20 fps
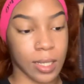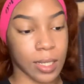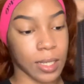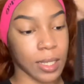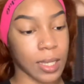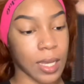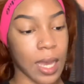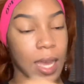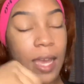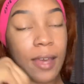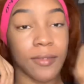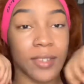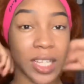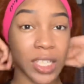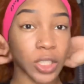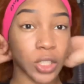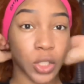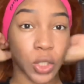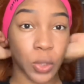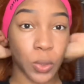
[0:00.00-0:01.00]
I have
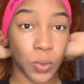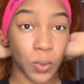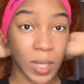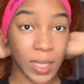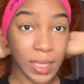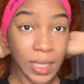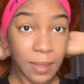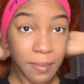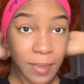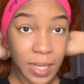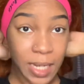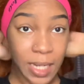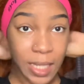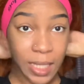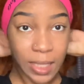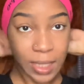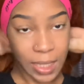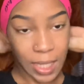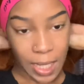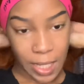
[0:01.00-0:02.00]
like 20
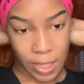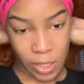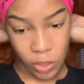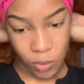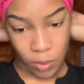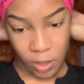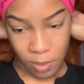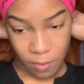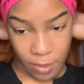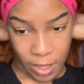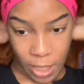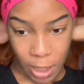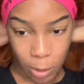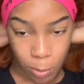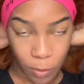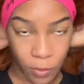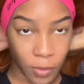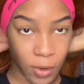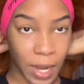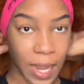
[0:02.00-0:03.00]
minutes, less than 20 minutes
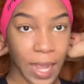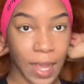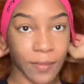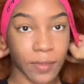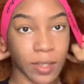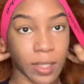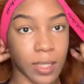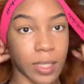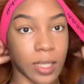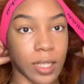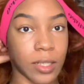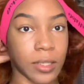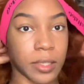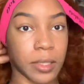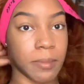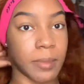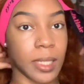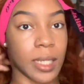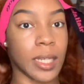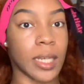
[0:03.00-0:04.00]
before I have to literally
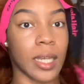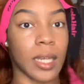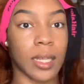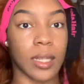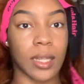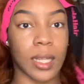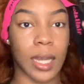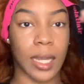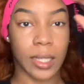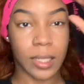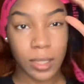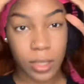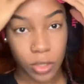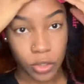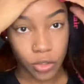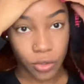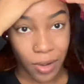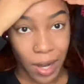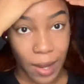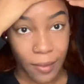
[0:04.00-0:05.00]
be like
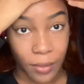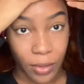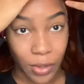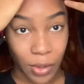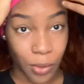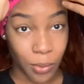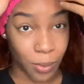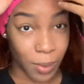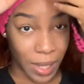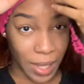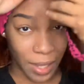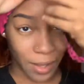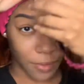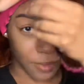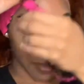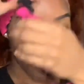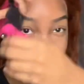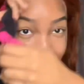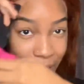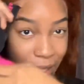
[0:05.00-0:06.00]
driving away
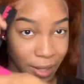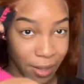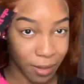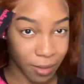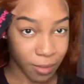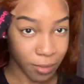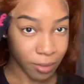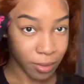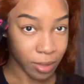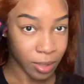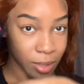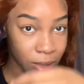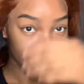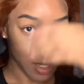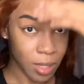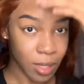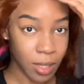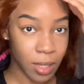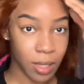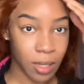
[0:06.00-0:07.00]
from my house.
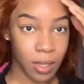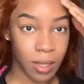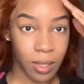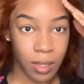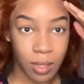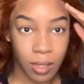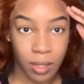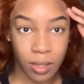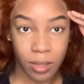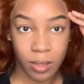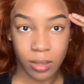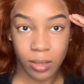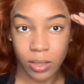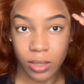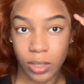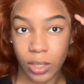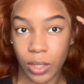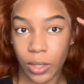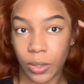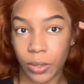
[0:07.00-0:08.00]

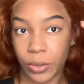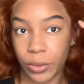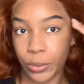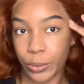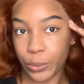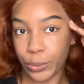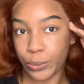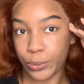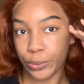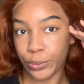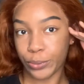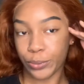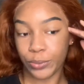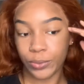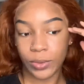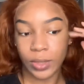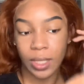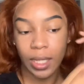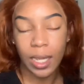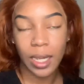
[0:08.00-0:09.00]
So
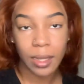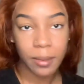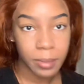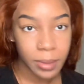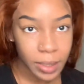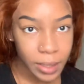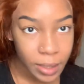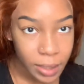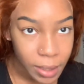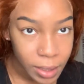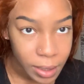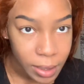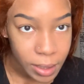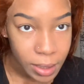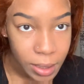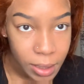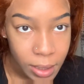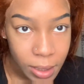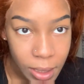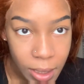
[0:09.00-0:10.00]
yeah, but this
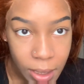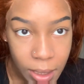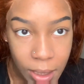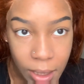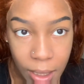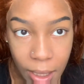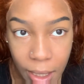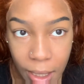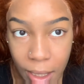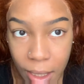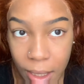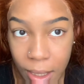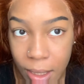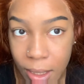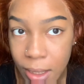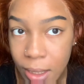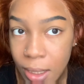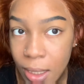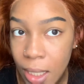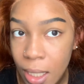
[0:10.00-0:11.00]
is the
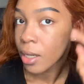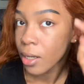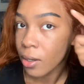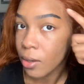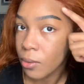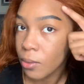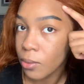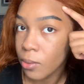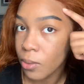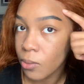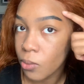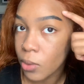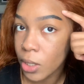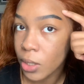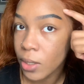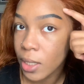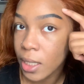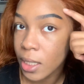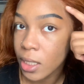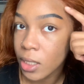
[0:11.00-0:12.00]
lace. When
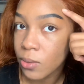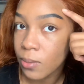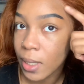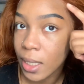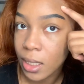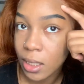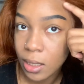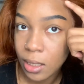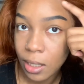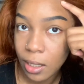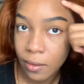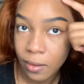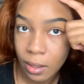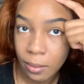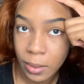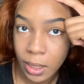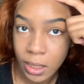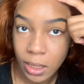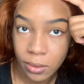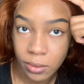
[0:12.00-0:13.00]
you get this white stuff, that
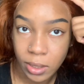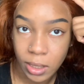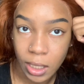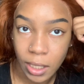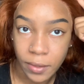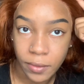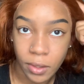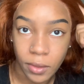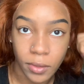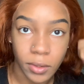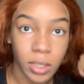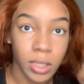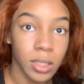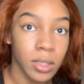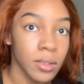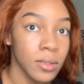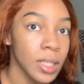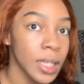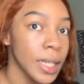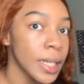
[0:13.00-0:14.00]
means there was leftover
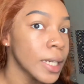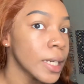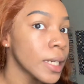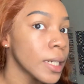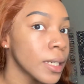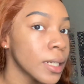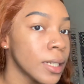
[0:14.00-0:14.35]
glue there.